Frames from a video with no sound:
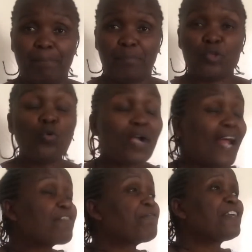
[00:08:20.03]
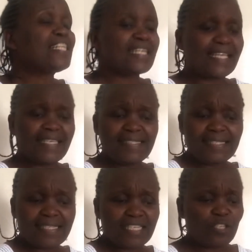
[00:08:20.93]
You can feel
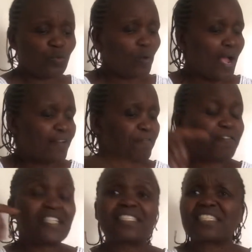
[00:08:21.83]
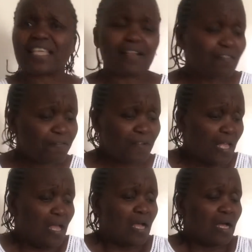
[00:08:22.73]
guilty, you can feel
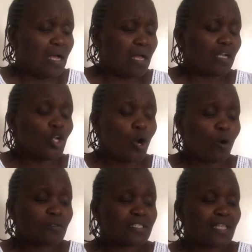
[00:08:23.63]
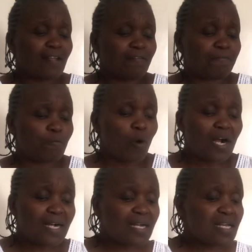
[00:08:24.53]
low
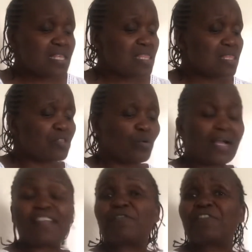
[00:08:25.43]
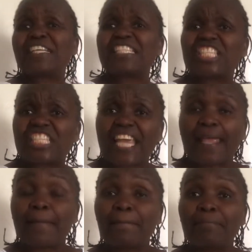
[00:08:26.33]
self-worth, you can feel
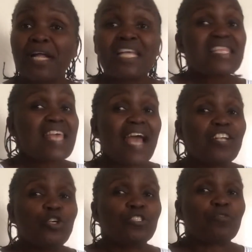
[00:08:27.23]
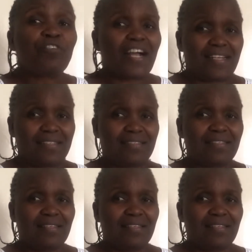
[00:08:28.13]
shame. They are not facts.